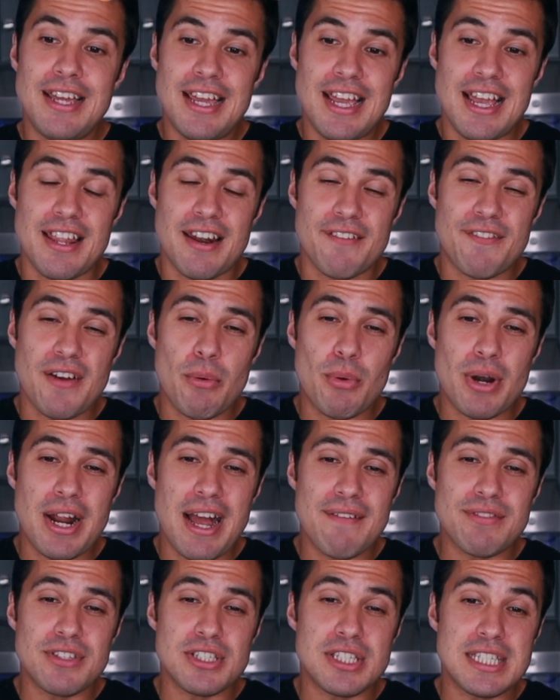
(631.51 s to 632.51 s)
And if I were to
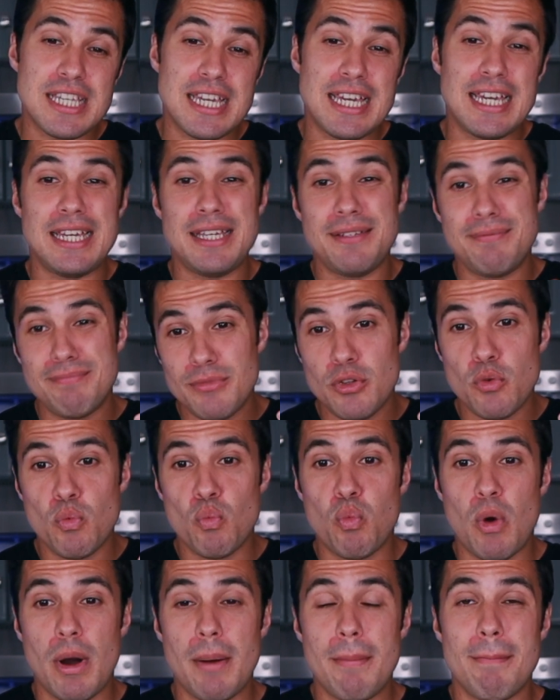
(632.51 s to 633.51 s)
have to say
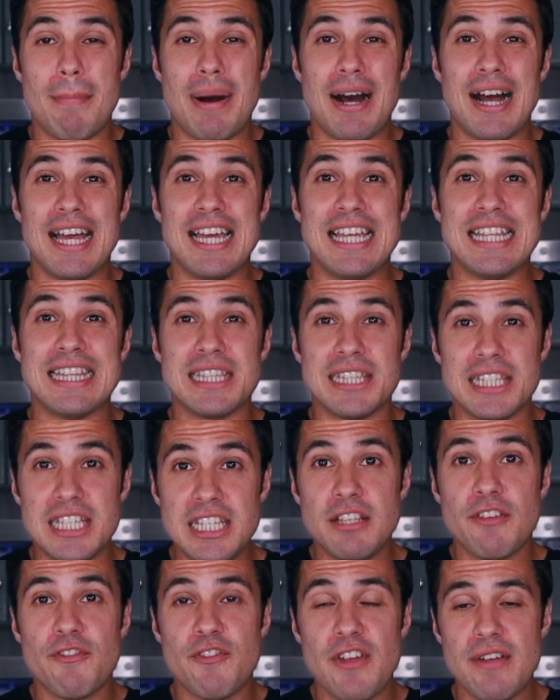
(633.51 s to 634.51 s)
what my
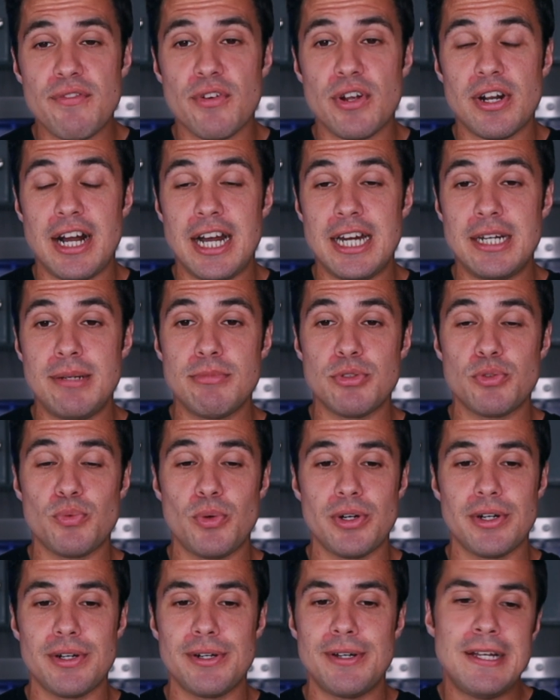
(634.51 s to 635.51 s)
least favorite items
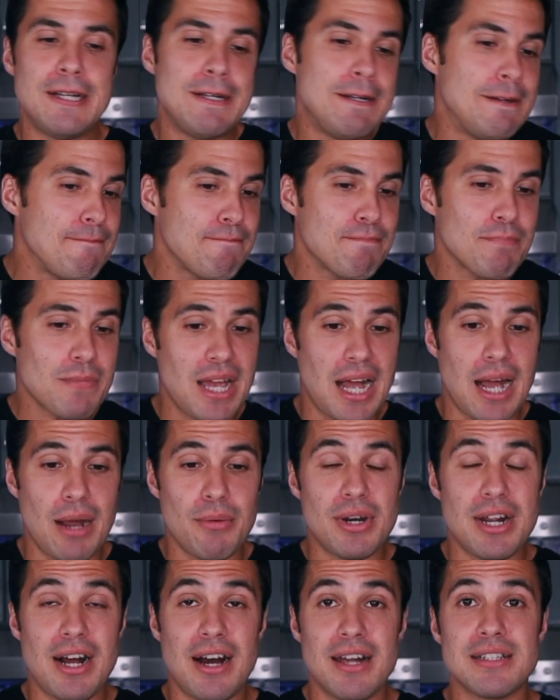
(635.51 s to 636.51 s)
were, I
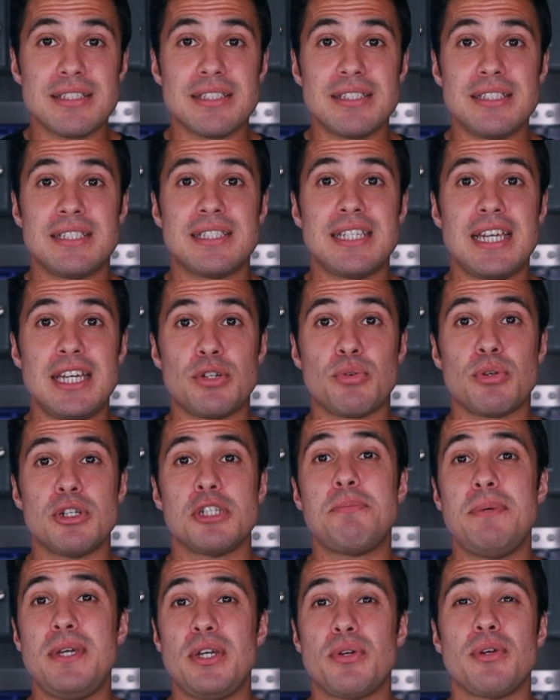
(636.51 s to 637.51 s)
would honestly say
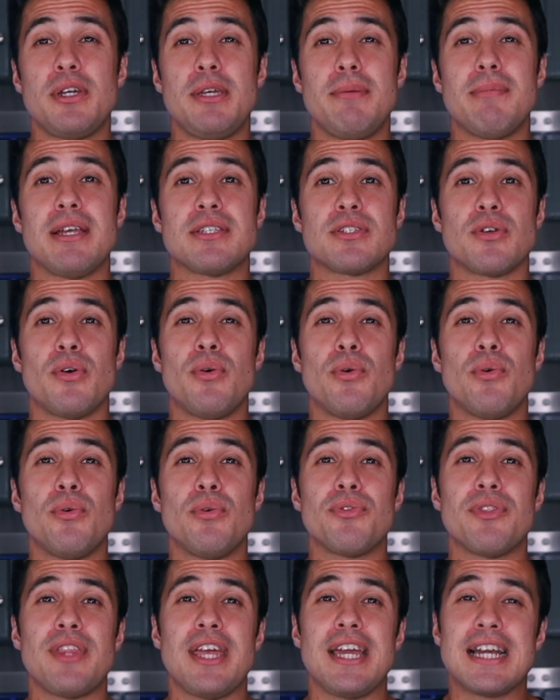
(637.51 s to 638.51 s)
Krispy Kreme as a
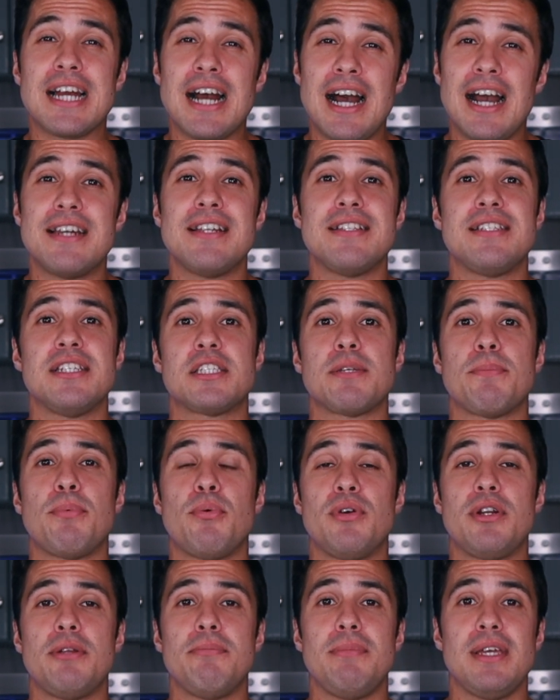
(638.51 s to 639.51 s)
whole. They kind of
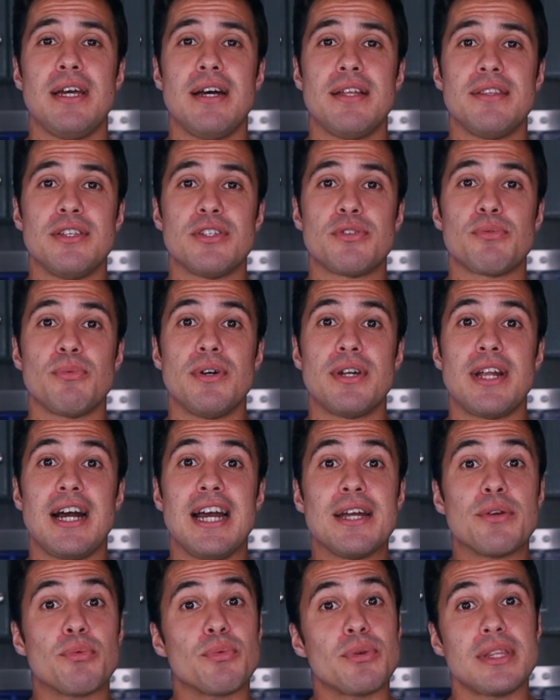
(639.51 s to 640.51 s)
disappointed me on this one. I
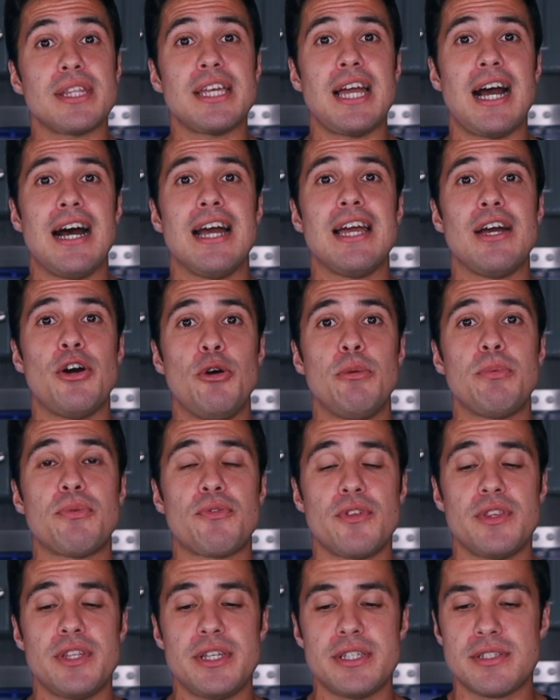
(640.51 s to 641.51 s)
had really high hopes
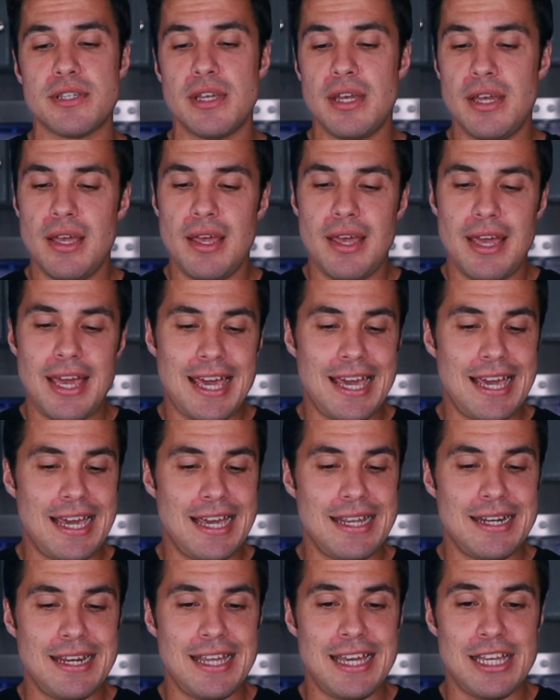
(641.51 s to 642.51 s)
for this,
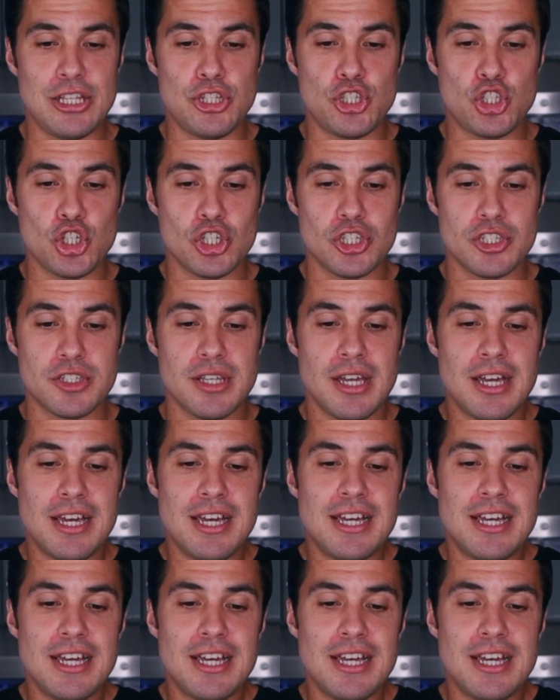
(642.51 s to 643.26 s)
and it just